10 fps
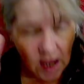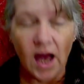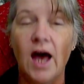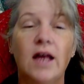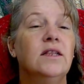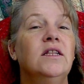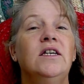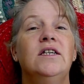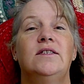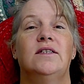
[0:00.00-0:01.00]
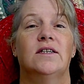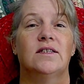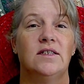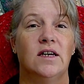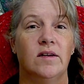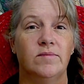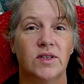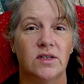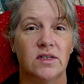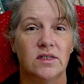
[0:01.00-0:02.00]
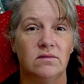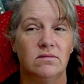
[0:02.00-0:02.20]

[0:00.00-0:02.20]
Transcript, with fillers: at least six times on it.